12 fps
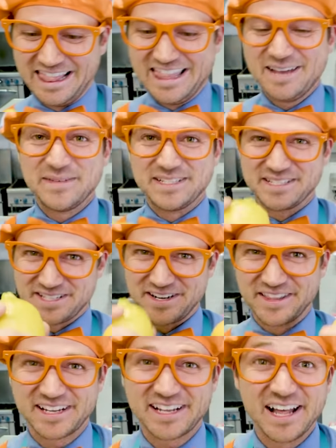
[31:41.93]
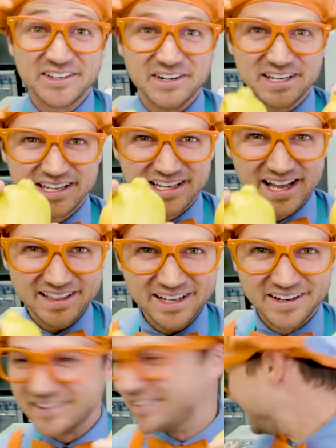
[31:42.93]
Lemons are the color
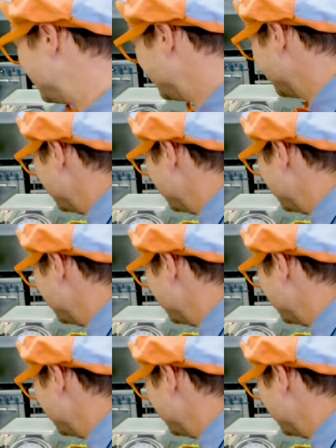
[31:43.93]
yellow.